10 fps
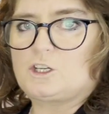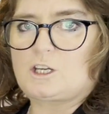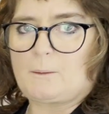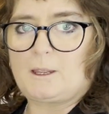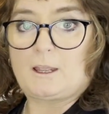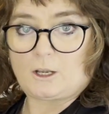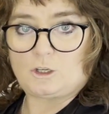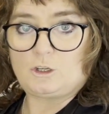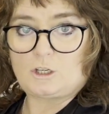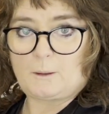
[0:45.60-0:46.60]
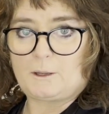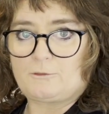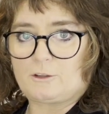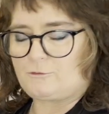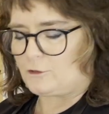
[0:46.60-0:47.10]
a chamois, a new chamois for
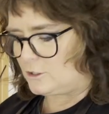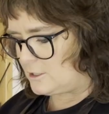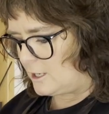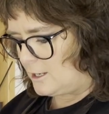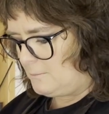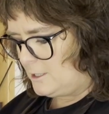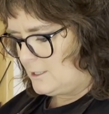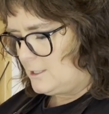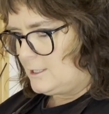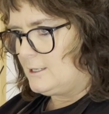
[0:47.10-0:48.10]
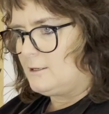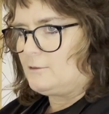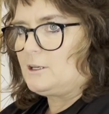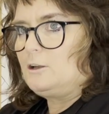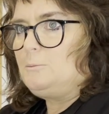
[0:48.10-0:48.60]
the first time,
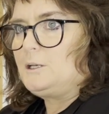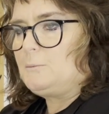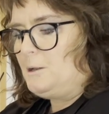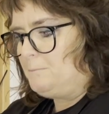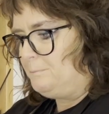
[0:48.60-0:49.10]
I'll open him up.